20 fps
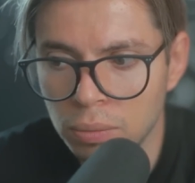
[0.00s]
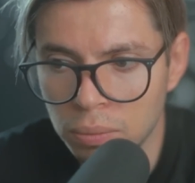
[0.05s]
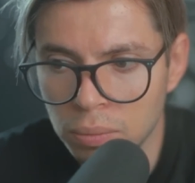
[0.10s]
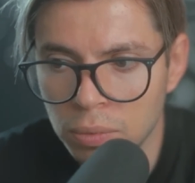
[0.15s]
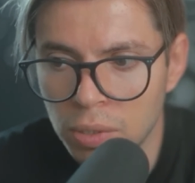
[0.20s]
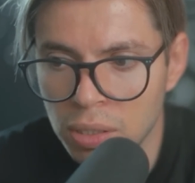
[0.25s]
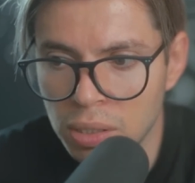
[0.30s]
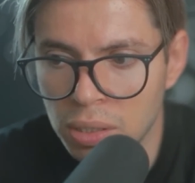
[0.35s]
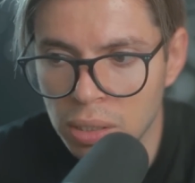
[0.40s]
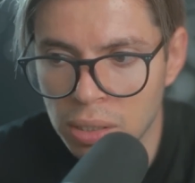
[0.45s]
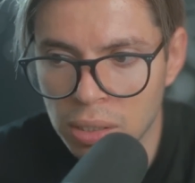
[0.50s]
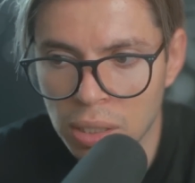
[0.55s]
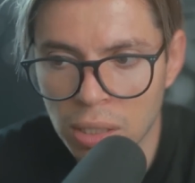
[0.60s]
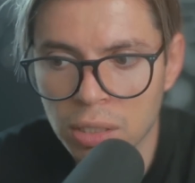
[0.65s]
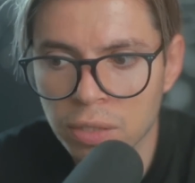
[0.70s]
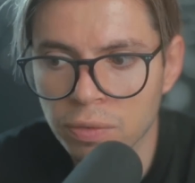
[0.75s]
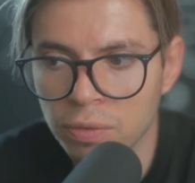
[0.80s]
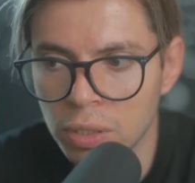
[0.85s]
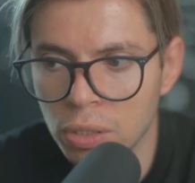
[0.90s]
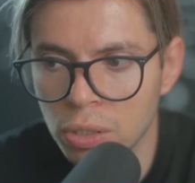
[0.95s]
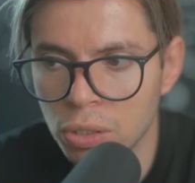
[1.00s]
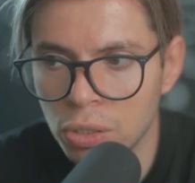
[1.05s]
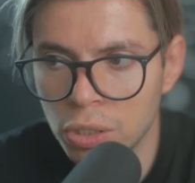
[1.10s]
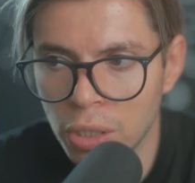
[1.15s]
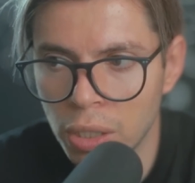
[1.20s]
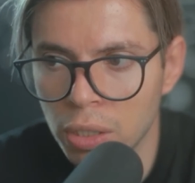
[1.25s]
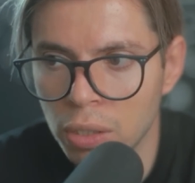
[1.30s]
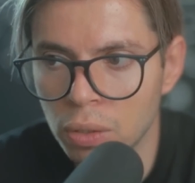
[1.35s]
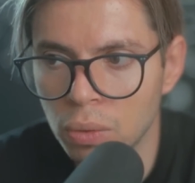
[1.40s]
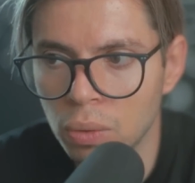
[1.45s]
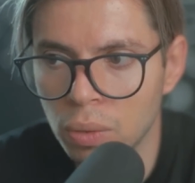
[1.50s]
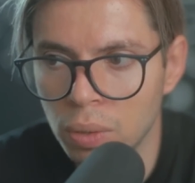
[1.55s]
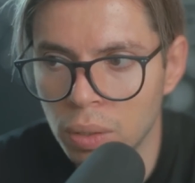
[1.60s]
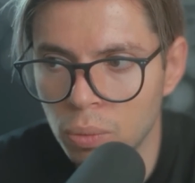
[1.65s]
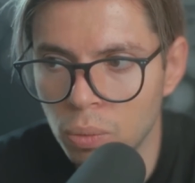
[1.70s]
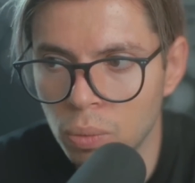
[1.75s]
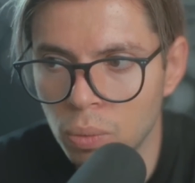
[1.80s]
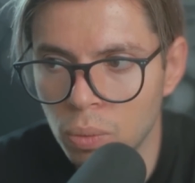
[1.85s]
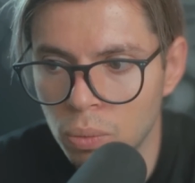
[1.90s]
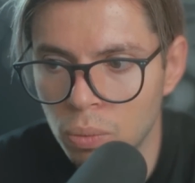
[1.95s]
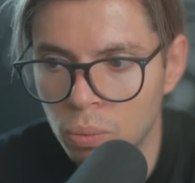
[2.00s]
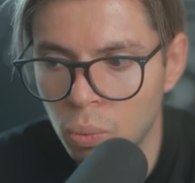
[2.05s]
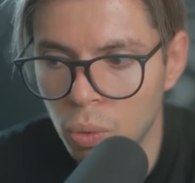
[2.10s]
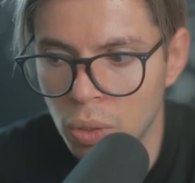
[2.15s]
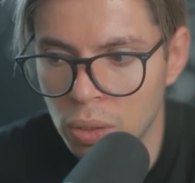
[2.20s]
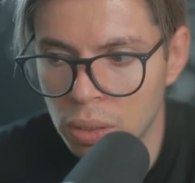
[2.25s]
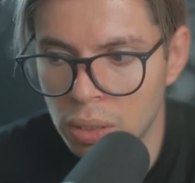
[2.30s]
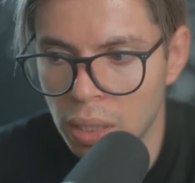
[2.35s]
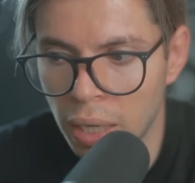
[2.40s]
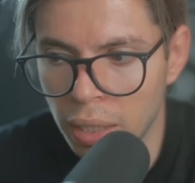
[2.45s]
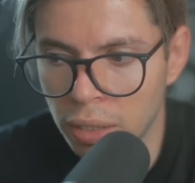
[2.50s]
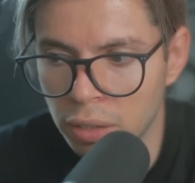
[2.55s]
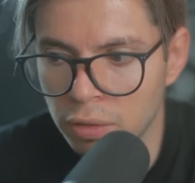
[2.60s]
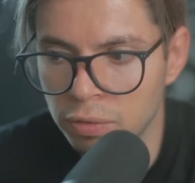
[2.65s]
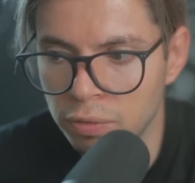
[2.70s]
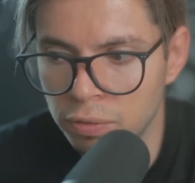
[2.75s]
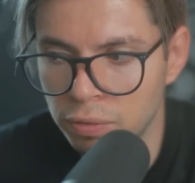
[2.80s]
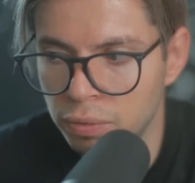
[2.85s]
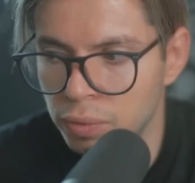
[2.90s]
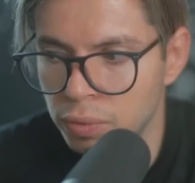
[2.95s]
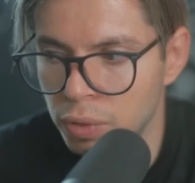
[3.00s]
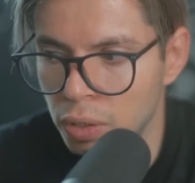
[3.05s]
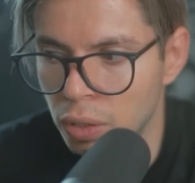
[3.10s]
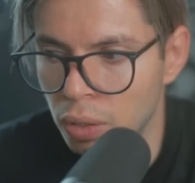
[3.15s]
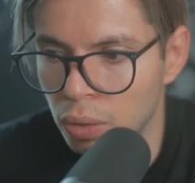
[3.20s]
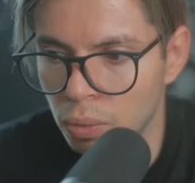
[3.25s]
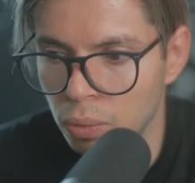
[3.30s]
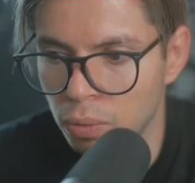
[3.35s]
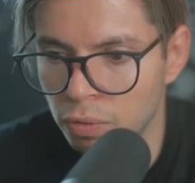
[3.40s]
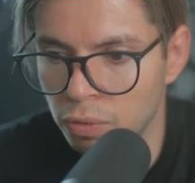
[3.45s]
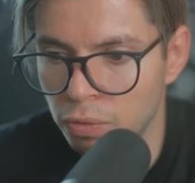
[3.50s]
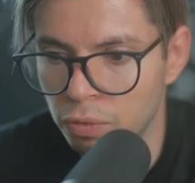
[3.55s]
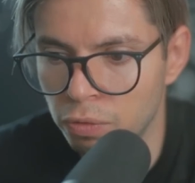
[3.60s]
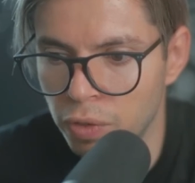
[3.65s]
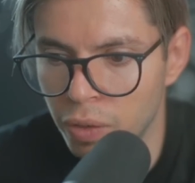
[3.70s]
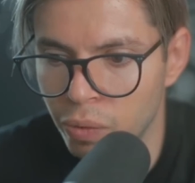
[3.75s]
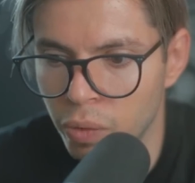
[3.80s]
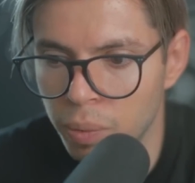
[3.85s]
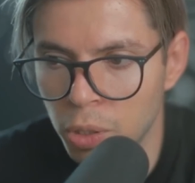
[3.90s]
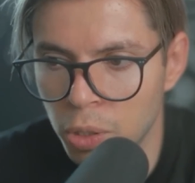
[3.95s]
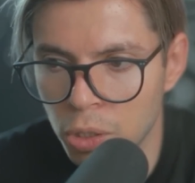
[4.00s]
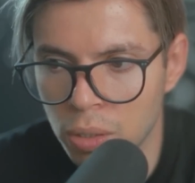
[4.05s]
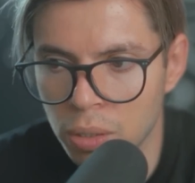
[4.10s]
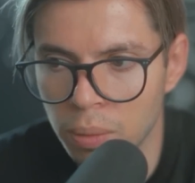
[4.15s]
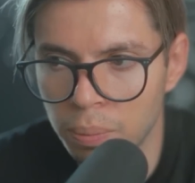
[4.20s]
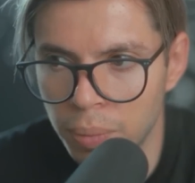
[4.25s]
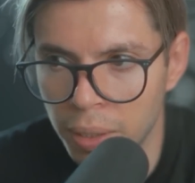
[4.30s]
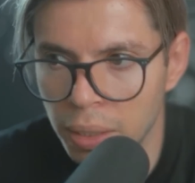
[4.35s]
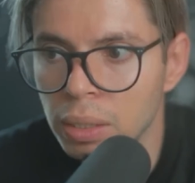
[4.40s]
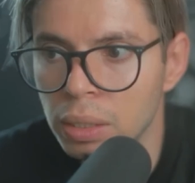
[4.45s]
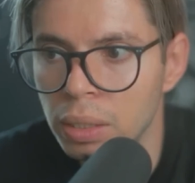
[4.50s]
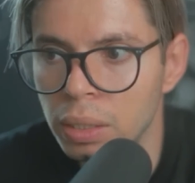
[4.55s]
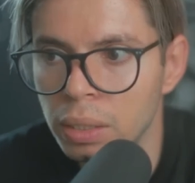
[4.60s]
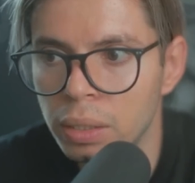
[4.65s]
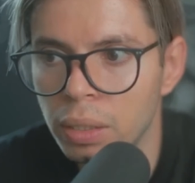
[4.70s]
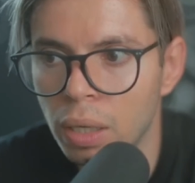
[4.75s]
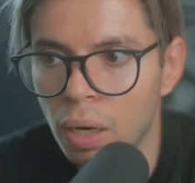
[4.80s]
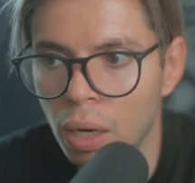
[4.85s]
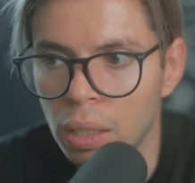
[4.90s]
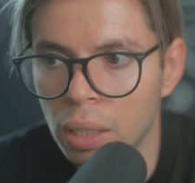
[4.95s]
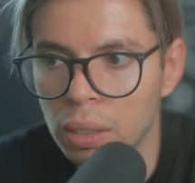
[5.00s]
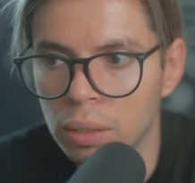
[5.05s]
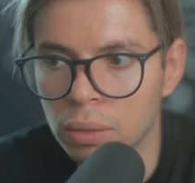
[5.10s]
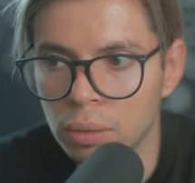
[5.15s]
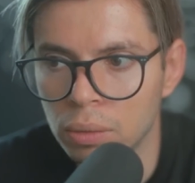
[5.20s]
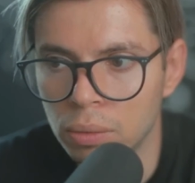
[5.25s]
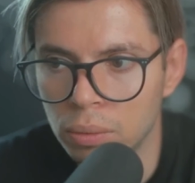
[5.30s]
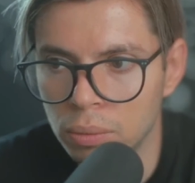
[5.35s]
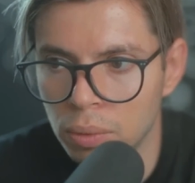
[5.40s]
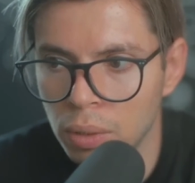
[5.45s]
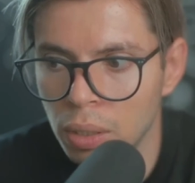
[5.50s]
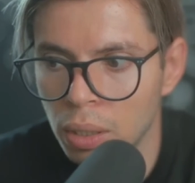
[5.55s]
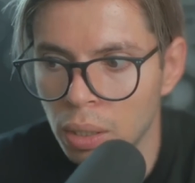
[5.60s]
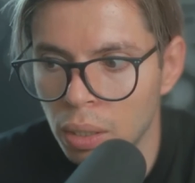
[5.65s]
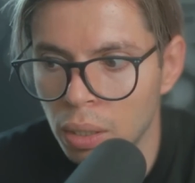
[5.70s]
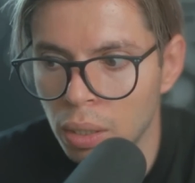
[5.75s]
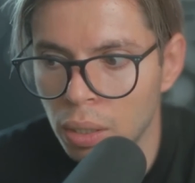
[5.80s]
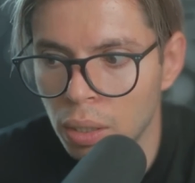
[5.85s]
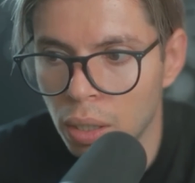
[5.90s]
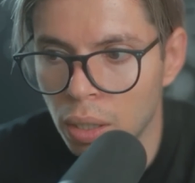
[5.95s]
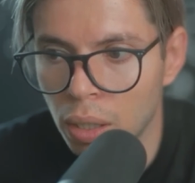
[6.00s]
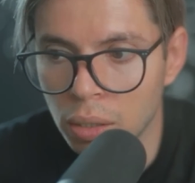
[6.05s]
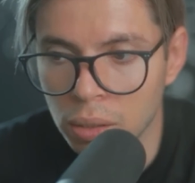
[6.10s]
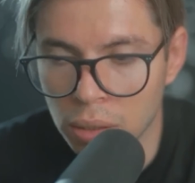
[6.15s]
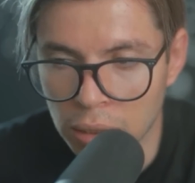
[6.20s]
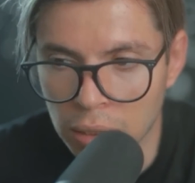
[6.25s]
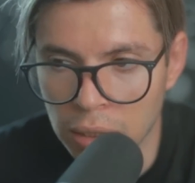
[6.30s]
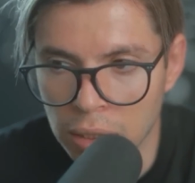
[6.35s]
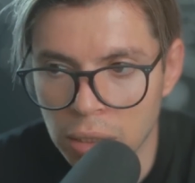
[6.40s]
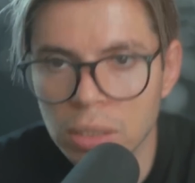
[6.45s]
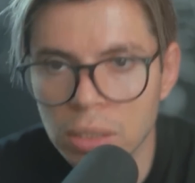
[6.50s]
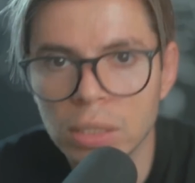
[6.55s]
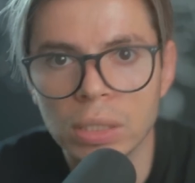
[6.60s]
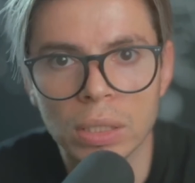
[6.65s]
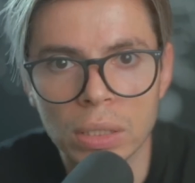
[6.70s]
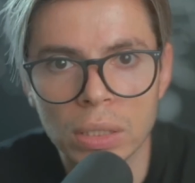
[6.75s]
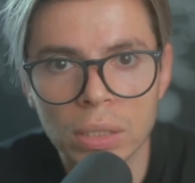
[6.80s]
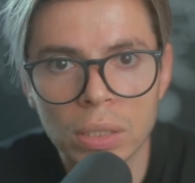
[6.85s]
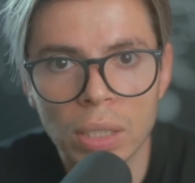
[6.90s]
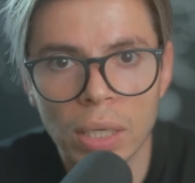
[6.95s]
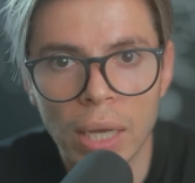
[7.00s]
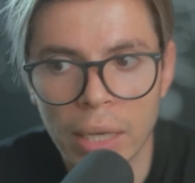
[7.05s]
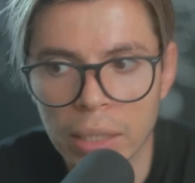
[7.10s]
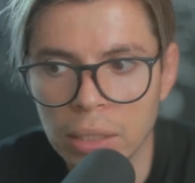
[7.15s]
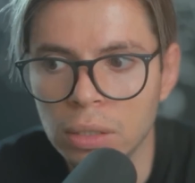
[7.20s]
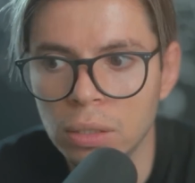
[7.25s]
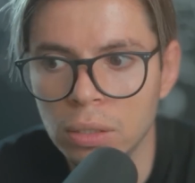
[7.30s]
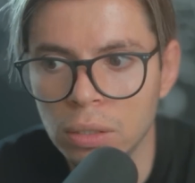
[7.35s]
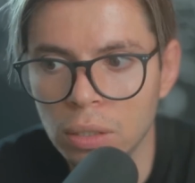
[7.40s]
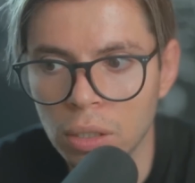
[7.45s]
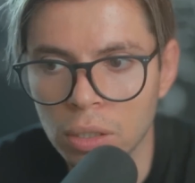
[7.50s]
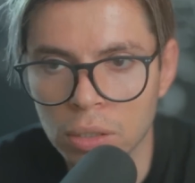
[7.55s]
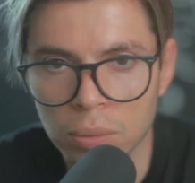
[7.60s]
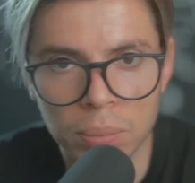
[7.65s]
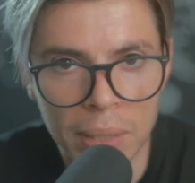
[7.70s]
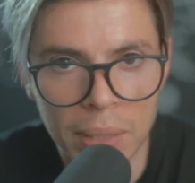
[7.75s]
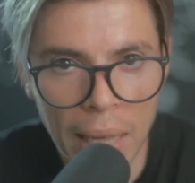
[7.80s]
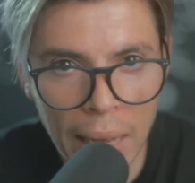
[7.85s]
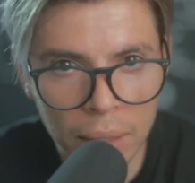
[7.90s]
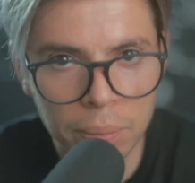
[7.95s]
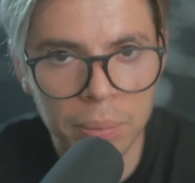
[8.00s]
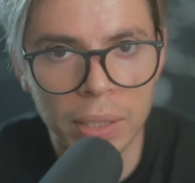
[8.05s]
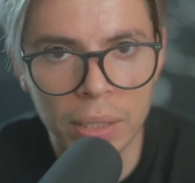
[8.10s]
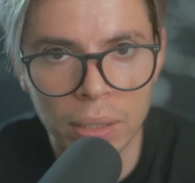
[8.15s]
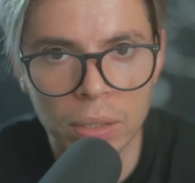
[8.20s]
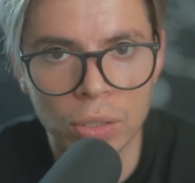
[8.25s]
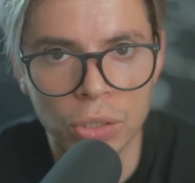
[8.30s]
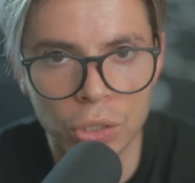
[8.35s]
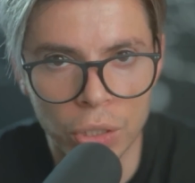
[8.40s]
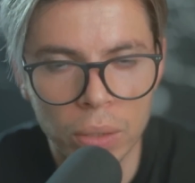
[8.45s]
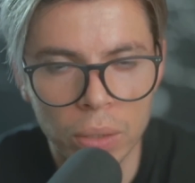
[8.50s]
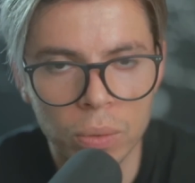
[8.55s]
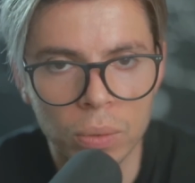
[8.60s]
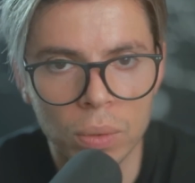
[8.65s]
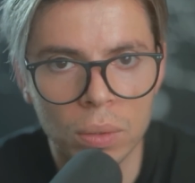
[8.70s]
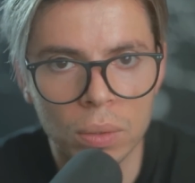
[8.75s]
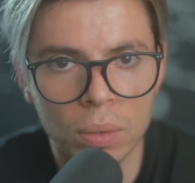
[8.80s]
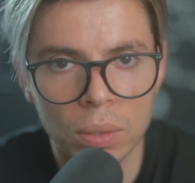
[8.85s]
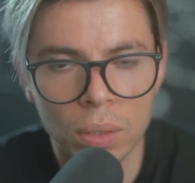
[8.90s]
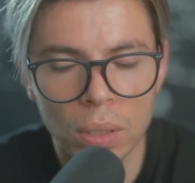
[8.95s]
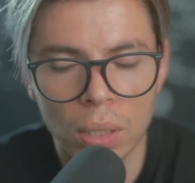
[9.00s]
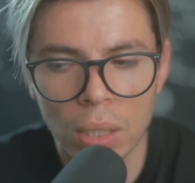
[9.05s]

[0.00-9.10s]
the success of this channel was kind of, you know, very much depended on Lisa and on Blackpink in general.